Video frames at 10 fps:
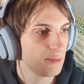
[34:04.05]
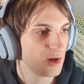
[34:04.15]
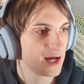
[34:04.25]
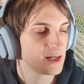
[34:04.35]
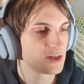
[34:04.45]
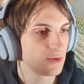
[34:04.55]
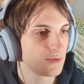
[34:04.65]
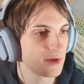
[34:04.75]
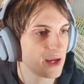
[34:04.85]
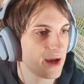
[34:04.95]
but I don't
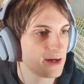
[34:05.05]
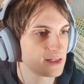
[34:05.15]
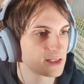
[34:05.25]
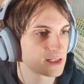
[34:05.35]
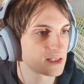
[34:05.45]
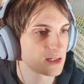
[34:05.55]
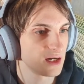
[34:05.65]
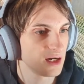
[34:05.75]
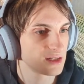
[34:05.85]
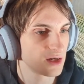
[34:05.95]
think it has
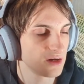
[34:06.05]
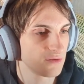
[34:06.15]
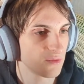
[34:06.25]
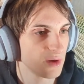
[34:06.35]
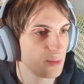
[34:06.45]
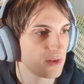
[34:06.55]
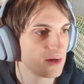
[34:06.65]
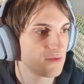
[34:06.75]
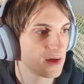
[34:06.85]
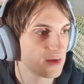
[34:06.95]
a ton of
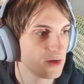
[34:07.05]
replay value.